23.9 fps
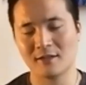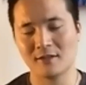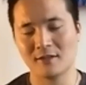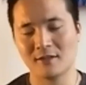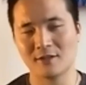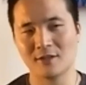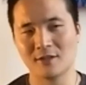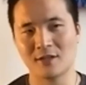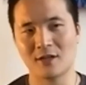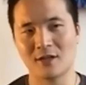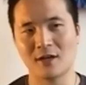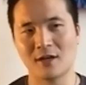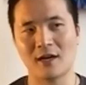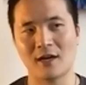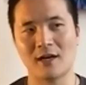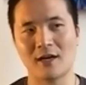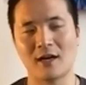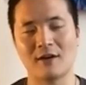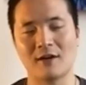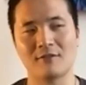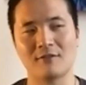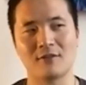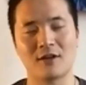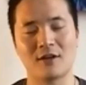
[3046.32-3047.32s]
You know,
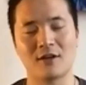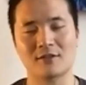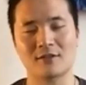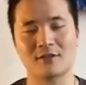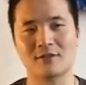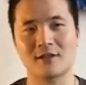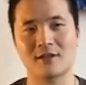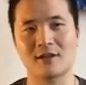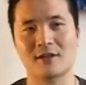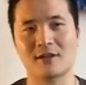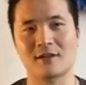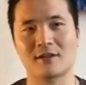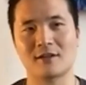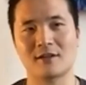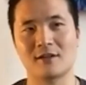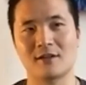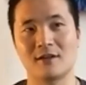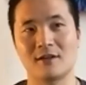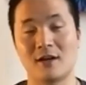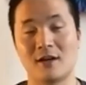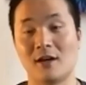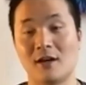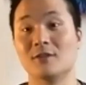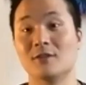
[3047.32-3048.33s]
I've lost like
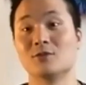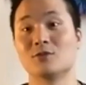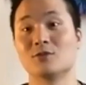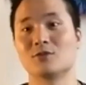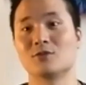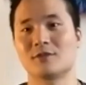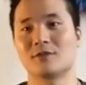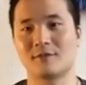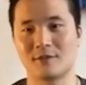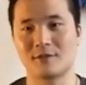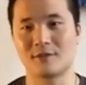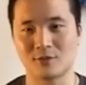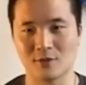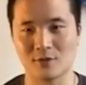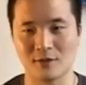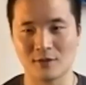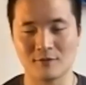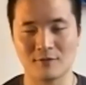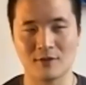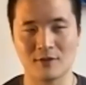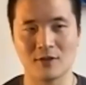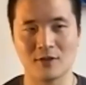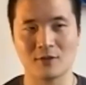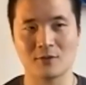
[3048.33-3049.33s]
hundreds of Instagram
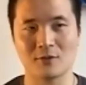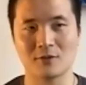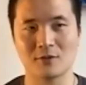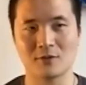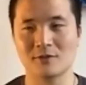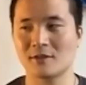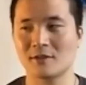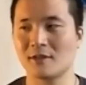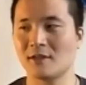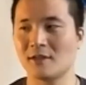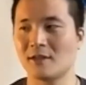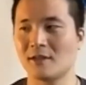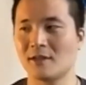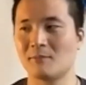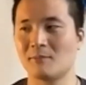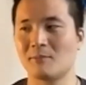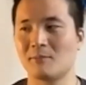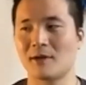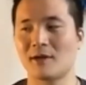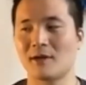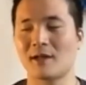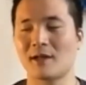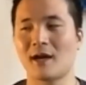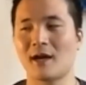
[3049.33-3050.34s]
followers,
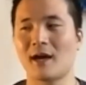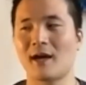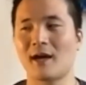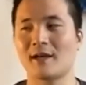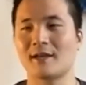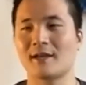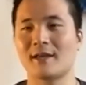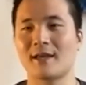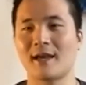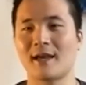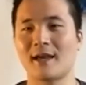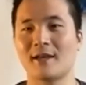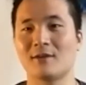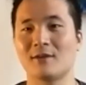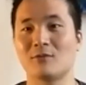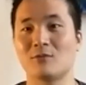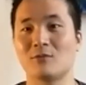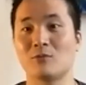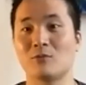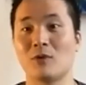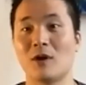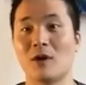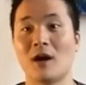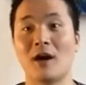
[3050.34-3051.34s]
but I gained
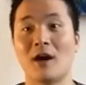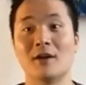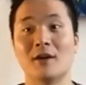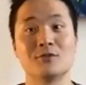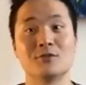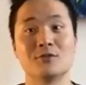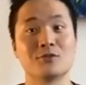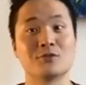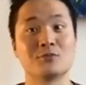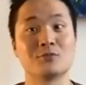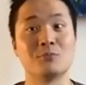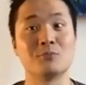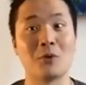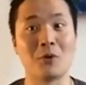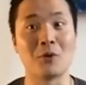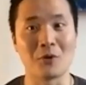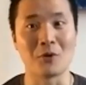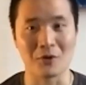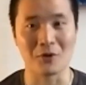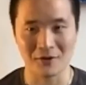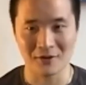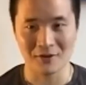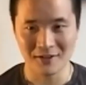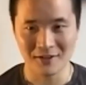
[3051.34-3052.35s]
hundreds
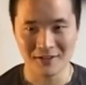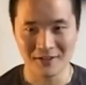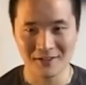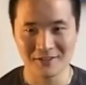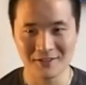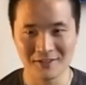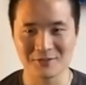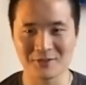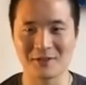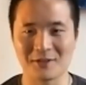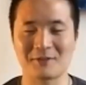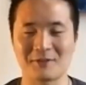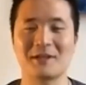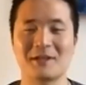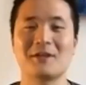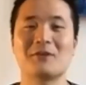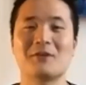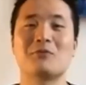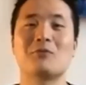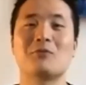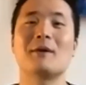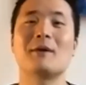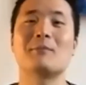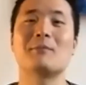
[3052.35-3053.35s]
more. Mm. So I'm
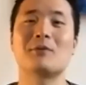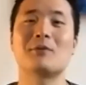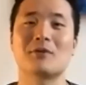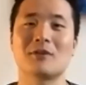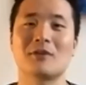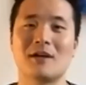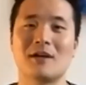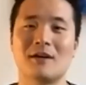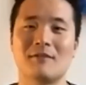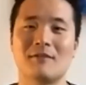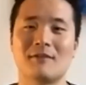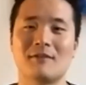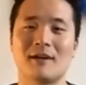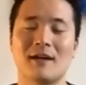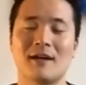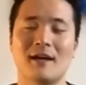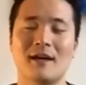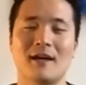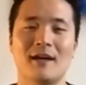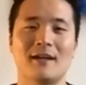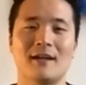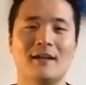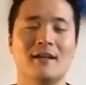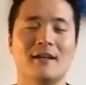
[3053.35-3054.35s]
getting way more love,
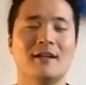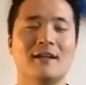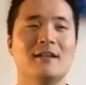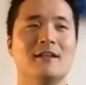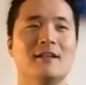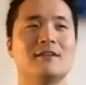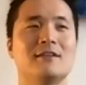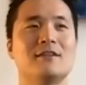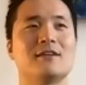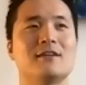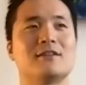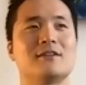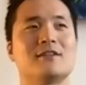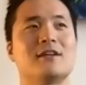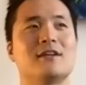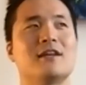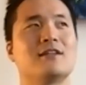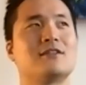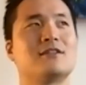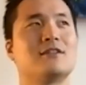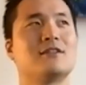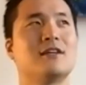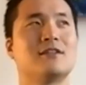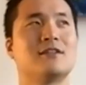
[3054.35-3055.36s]
and
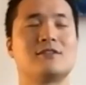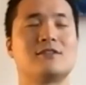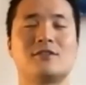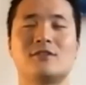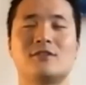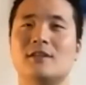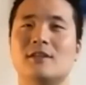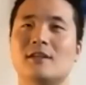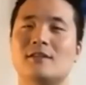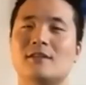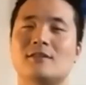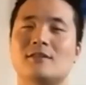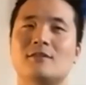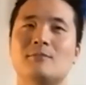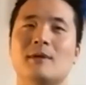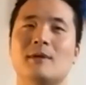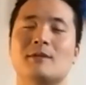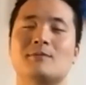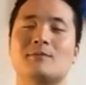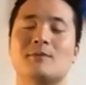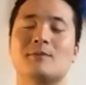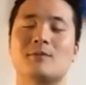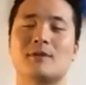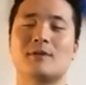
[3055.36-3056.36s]
it
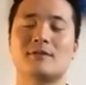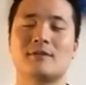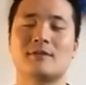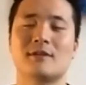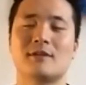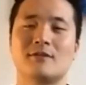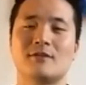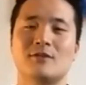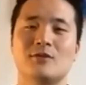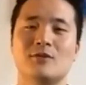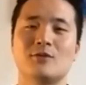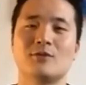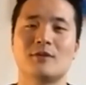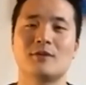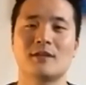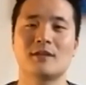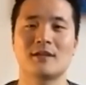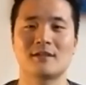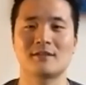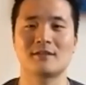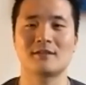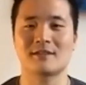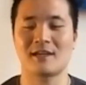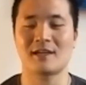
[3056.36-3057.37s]
makes me want to say two
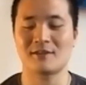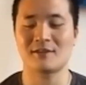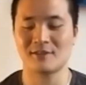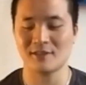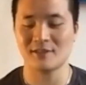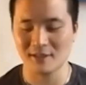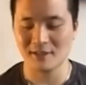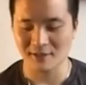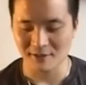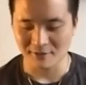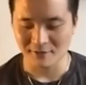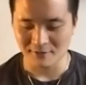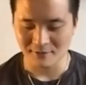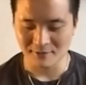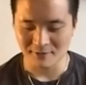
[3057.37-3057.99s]
things. I sound like a